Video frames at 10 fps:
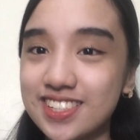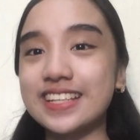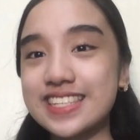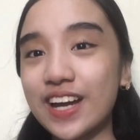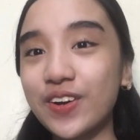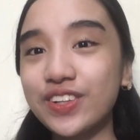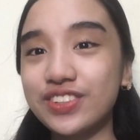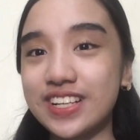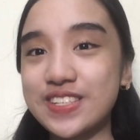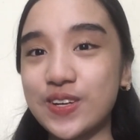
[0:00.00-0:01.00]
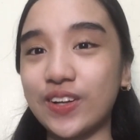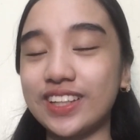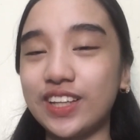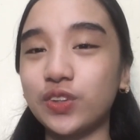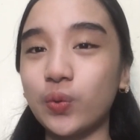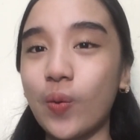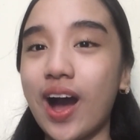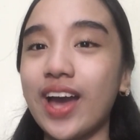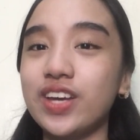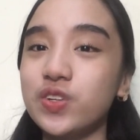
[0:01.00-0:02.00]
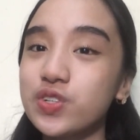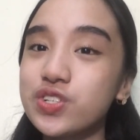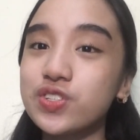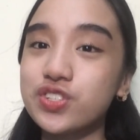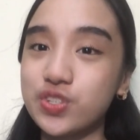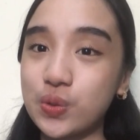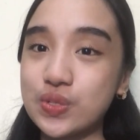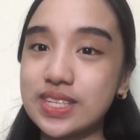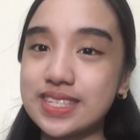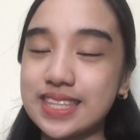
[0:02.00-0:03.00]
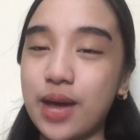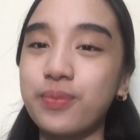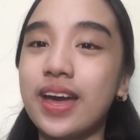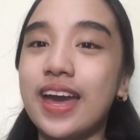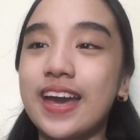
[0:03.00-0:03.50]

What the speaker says: The second reason into why you should choose STEM